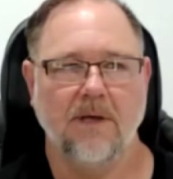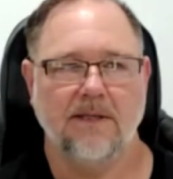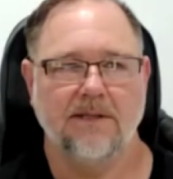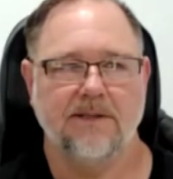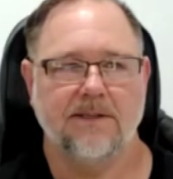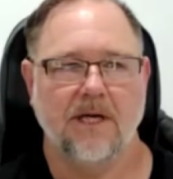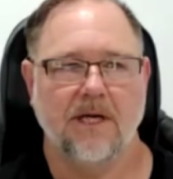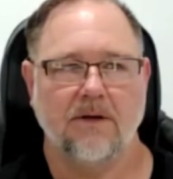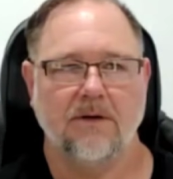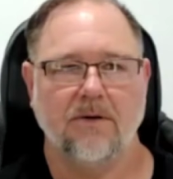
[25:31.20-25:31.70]

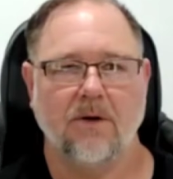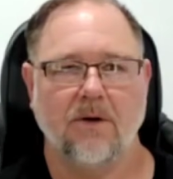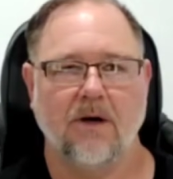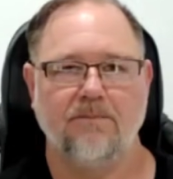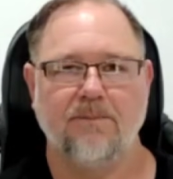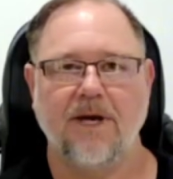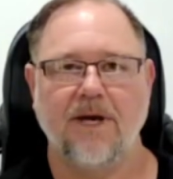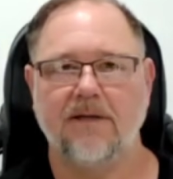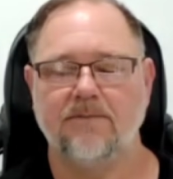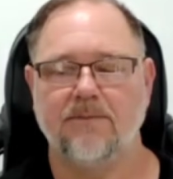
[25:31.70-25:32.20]
And so I
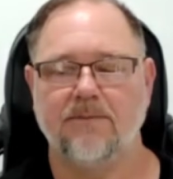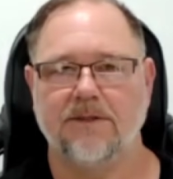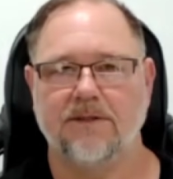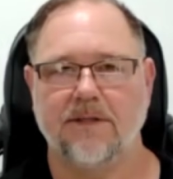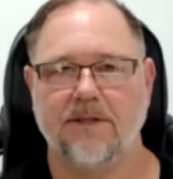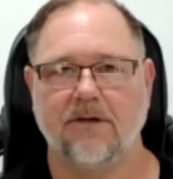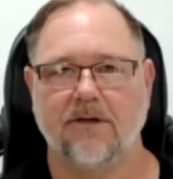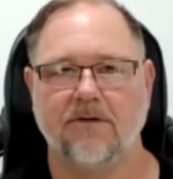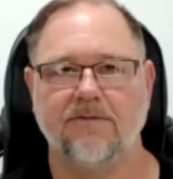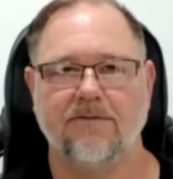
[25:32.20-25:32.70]
backed
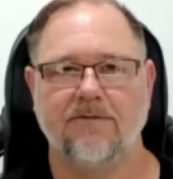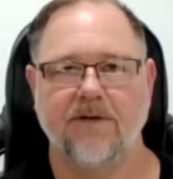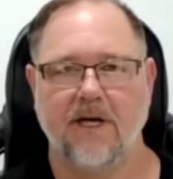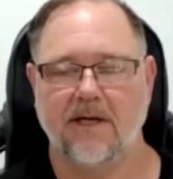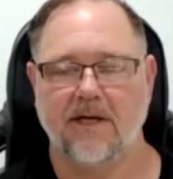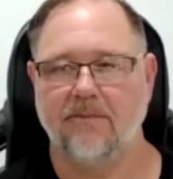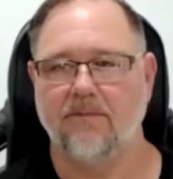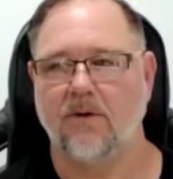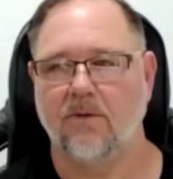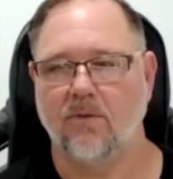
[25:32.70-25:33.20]
myself,
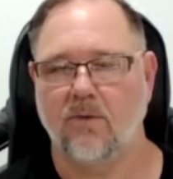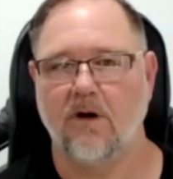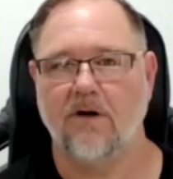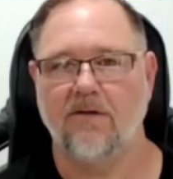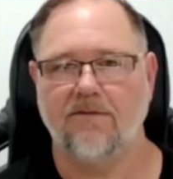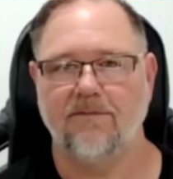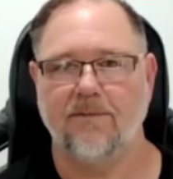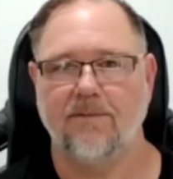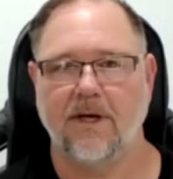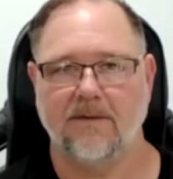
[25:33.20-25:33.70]
and my
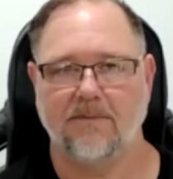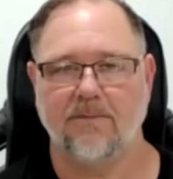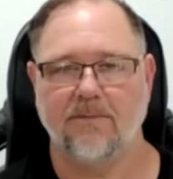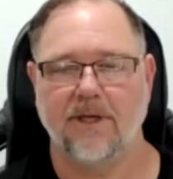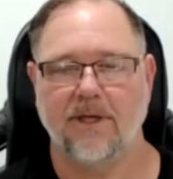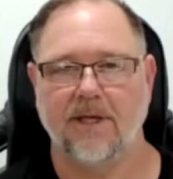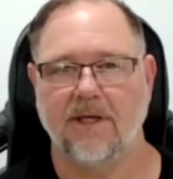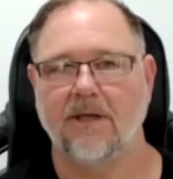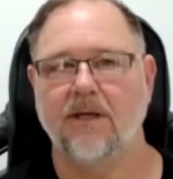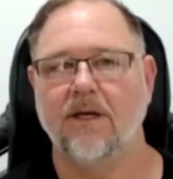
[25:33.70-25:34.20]
wife backed
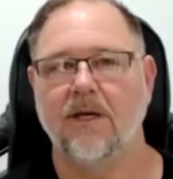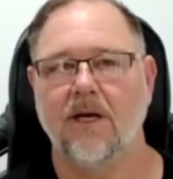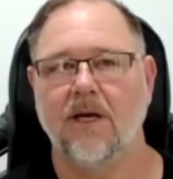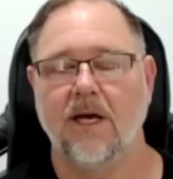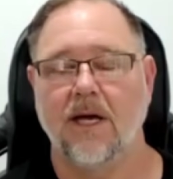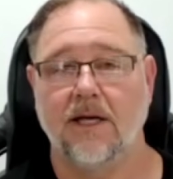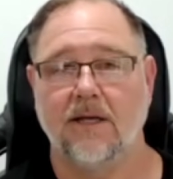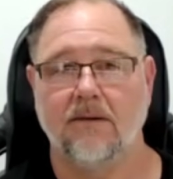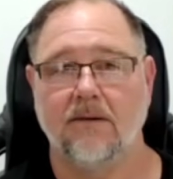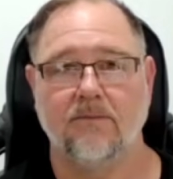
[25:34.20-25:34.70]
me,
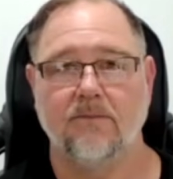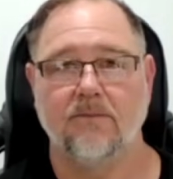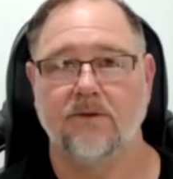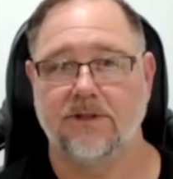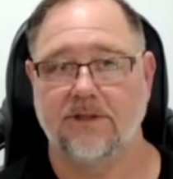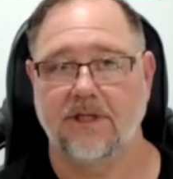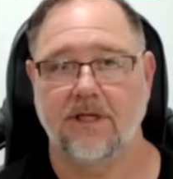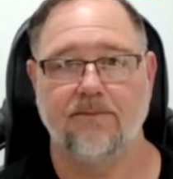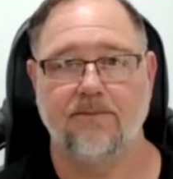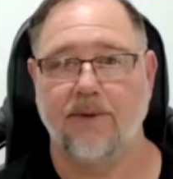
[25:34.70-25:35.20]
and
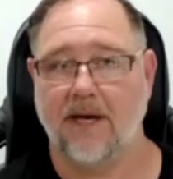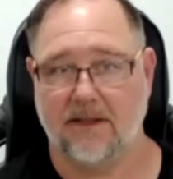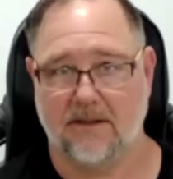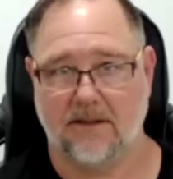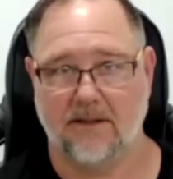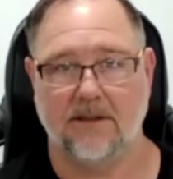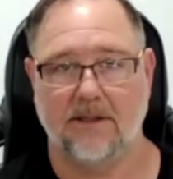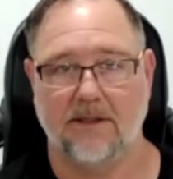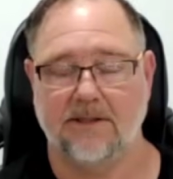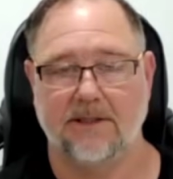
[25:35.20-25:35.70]
she backed
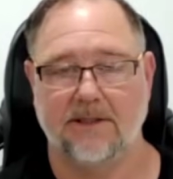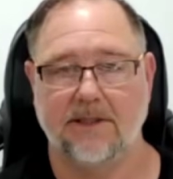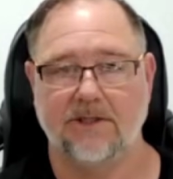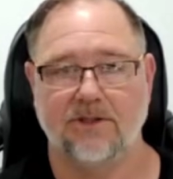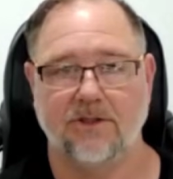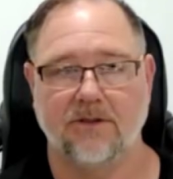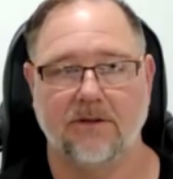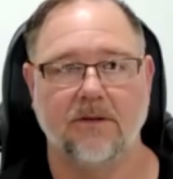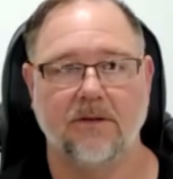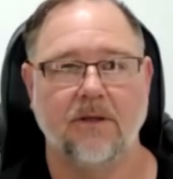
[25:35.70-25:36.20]
the
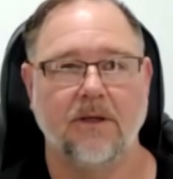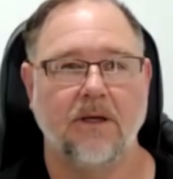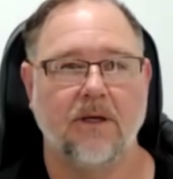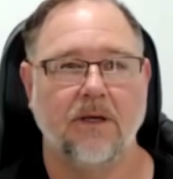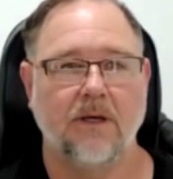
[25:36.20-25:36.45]
decision,